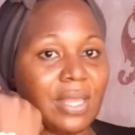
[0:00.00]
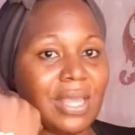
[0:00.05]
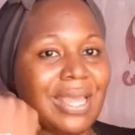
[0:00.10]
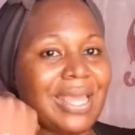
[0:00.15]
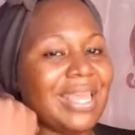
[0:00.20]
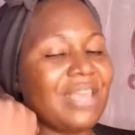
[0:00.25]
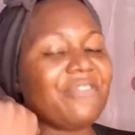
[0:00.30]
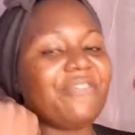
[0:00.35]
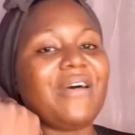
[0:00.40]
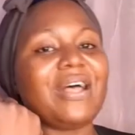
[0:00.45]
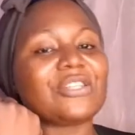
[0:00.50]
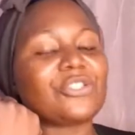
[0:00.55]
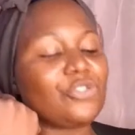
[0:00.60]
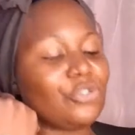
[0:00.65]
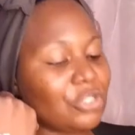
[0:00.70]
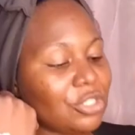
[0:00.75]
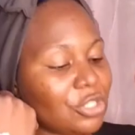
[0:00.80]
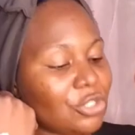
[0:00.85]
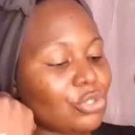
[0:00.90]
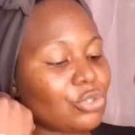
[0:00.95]
In fact,
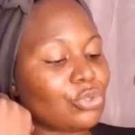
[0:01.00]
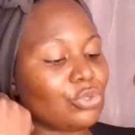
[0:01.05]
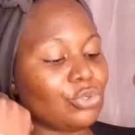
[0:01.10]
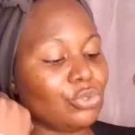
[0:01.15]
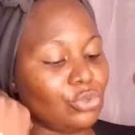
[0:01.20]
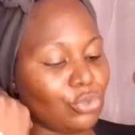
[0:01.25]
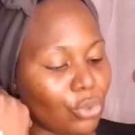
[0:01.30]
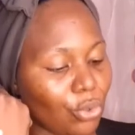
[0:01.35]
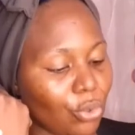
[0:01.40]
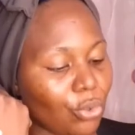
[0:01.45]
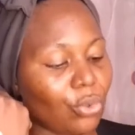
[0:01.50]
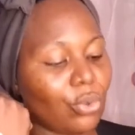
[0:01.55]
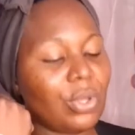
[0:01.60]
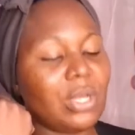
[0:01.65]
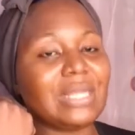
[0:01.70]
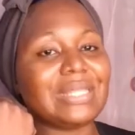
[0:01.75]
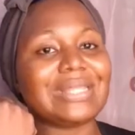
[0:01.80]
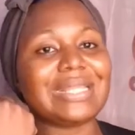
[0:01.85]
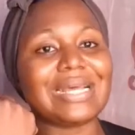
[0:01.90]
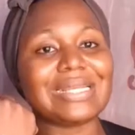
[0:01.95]
you need to know
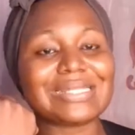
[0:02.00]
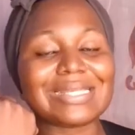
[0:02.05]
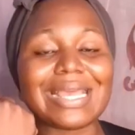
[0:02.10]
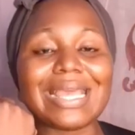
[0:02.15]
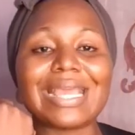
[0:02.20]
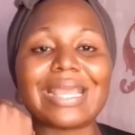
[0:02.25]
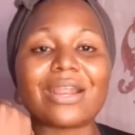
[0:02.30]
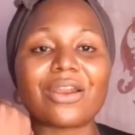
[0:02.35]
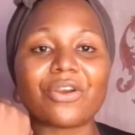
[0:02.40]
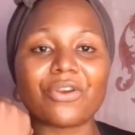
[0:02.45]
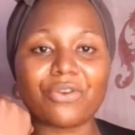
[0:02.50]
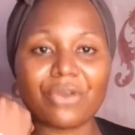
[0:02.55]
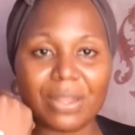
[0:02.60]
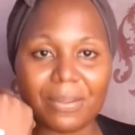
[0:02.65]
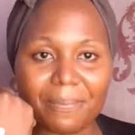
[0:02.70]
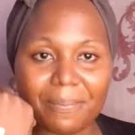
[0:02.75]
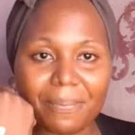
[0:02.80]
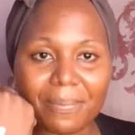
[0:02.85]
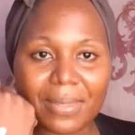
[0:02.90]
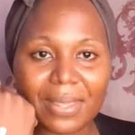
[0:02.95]
that a
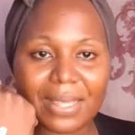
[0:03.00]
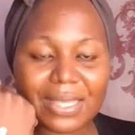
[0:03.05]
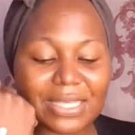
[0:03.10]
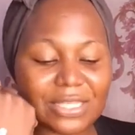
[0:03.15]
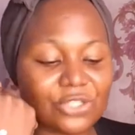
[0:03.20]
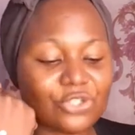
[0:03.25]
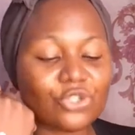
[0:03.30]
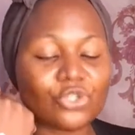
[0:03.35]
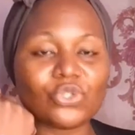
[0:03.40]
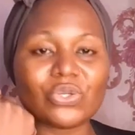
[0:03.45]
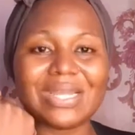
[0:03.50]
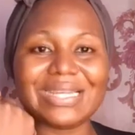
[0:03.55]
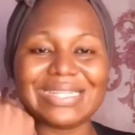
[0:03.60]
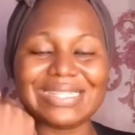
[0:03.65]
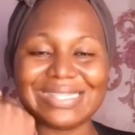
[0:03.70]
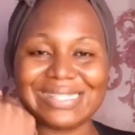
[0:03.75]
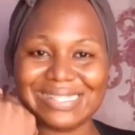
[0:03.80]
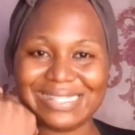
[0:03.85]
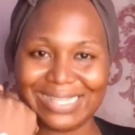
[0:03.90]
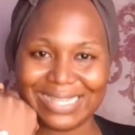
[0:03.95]
cream is usually
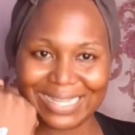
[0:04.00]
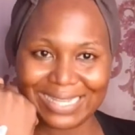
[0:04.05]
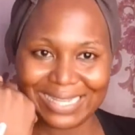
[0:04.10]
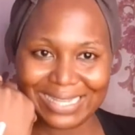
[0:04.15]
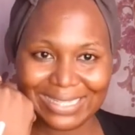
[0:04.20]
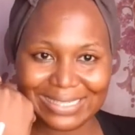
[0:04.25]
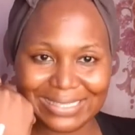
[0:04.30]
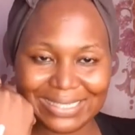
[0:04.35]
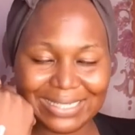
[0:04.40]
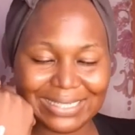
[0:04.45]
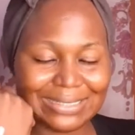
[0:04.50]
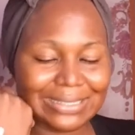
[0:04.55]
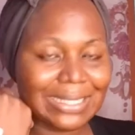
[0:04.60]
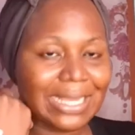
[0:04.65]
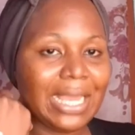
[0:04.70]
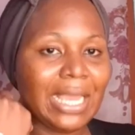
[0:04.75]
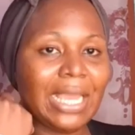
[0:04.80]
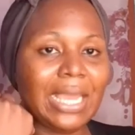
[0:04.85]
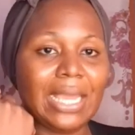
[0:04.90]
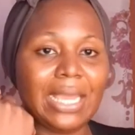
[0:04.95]
thicker than
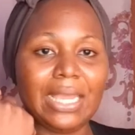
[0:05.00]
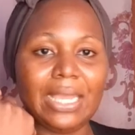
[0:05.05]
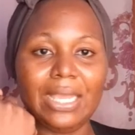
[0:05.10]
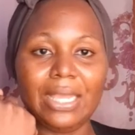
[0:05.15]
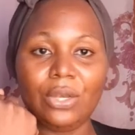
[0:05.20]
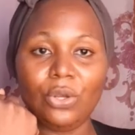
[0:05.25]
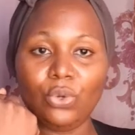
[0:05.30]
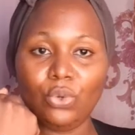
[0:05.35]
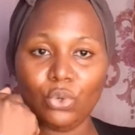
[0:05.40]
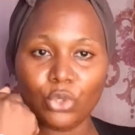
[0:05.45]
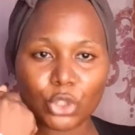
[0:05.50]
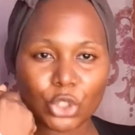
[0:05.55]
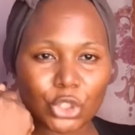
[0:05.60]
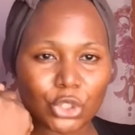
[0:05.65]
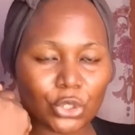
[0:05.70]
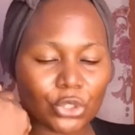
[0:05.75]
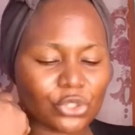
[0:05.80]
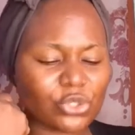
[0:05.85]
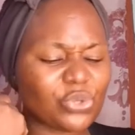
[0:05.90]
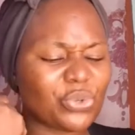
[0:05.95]
a
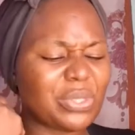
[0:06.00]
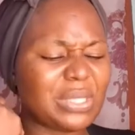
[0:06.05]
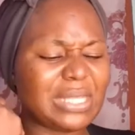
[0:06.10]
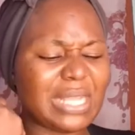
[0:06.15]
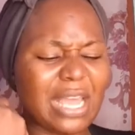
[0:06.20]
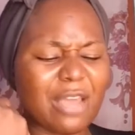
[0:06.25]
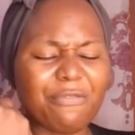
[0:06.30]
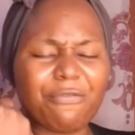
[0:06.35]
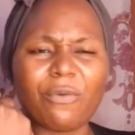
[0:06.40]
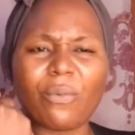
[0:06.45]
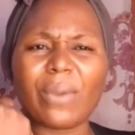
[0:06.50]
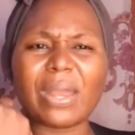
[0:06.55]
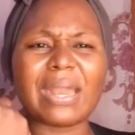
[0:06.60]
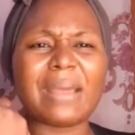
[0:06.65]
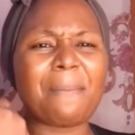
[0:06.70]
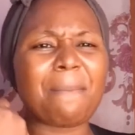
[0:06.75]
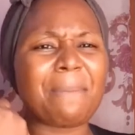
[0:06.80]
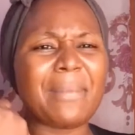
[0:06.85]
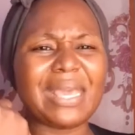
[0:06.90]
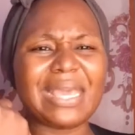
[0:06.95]
lotion. So therefore, when
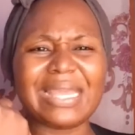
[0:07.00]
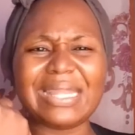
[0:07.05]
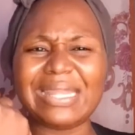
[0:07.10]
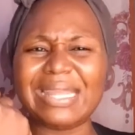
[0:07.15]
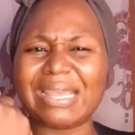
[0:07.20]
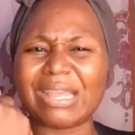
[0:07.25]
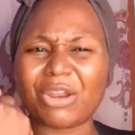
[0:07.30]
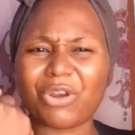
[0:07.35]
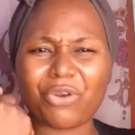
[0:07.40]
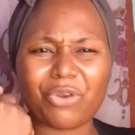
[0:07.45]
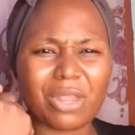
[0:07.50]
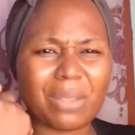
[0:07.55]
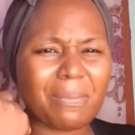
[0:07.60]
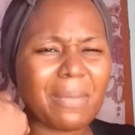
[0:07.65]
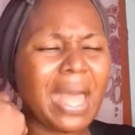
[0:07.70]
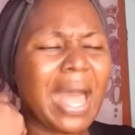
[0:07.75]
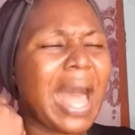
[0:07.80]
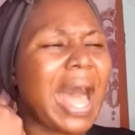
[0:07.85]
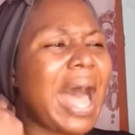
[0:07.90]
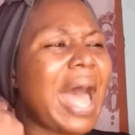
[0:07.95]
I'm making a cream,
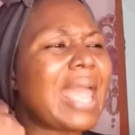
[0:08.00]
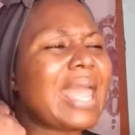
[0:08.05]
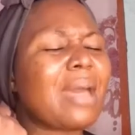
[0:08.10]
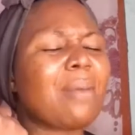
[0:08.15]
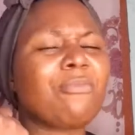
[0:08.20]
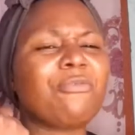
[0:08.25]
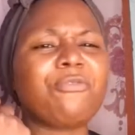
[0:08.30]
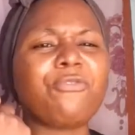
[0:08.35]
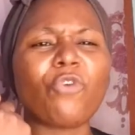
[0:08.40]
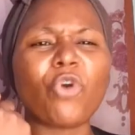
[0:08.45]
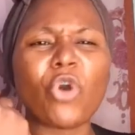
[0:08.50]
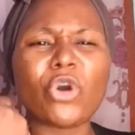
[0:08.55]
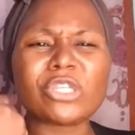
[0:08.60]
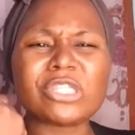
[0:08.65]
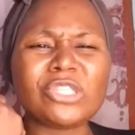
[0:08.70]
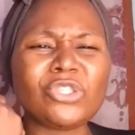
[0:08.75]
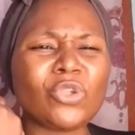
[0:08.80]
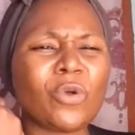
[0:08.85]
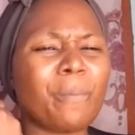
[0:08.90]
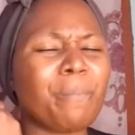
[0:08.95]
I am
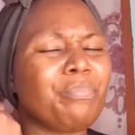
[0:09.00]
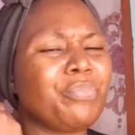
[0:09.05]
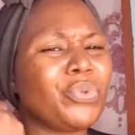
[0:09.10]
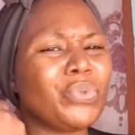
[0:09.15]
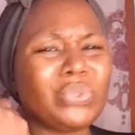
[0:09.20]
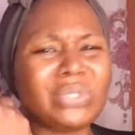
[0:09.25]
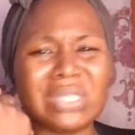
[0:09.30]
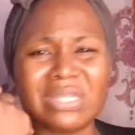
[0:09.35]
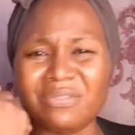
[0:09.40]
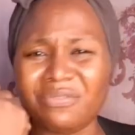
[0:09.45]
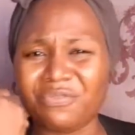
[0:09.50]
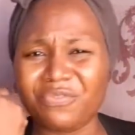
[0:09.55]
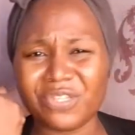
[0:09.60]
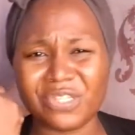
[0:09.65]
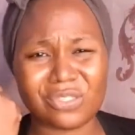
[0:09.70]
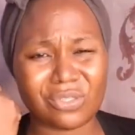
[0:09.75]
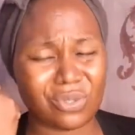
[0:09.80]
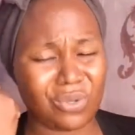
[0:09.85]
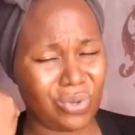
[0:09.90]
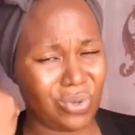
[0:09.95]
focusing on building
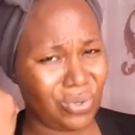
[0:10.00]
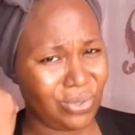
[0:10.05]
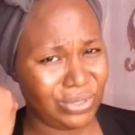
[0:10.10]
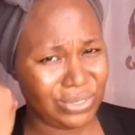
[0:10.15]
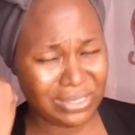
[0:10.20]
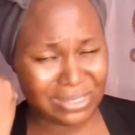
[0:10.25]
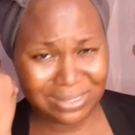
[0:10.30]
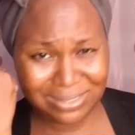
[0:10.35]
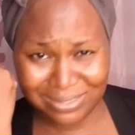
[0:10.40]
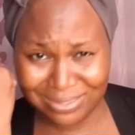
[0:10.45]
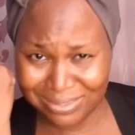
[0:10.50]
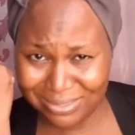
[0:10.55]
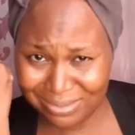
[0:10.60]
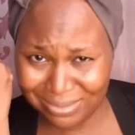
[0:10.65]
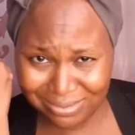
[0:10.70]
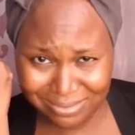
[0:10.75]
viscosity